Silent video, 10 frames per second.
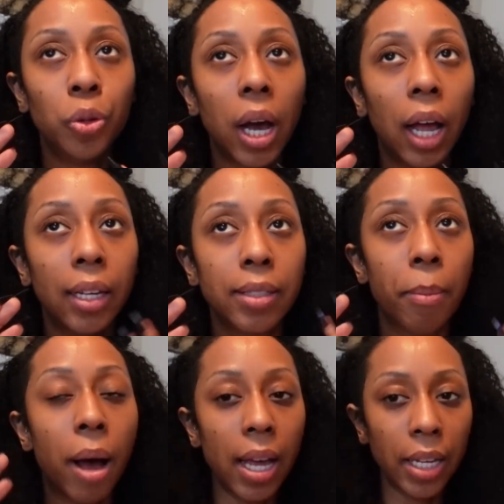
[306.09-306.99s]
You guys,
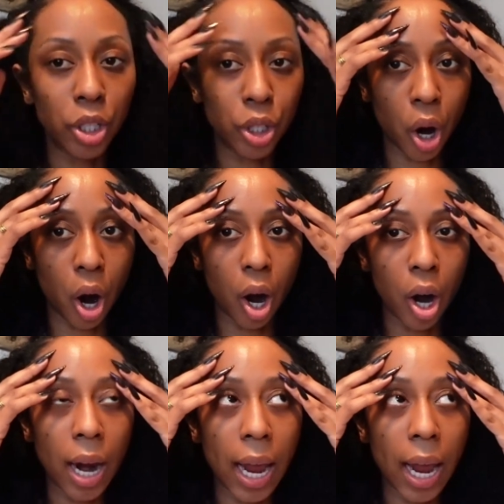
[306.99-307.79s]
my scar,